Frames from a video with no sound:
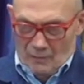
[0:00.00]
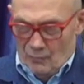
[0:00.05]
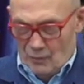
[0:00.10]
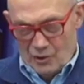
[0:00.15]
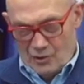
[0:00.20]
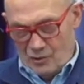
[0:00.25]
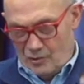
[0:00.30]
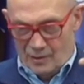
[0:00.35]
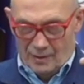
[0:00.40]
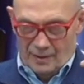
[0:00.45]

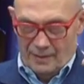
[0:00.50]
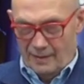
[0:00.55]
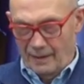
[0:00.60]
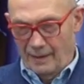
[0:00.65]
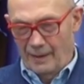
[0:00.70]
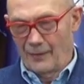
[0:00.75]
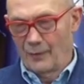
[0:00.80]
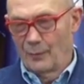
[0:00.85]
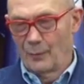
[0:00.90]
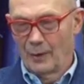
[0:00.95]
which is
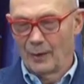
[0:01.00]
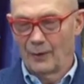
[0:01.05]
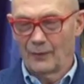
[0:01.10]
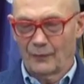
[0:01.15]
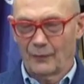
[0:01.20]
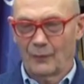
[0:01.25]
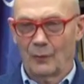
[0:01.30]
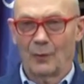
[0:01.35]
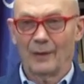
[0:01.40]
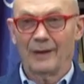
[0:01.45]
another
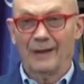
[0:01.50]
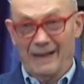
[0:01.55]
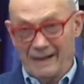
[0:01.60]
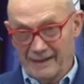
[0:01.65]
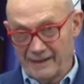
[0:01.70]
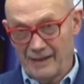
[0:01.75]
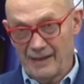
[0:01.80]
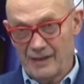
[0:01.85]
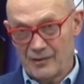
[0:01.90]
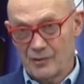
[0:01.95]
word for an
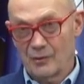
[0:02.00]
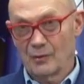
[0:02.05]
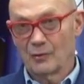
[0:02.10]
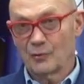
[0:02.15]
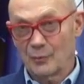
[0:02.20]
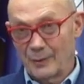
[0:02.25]
international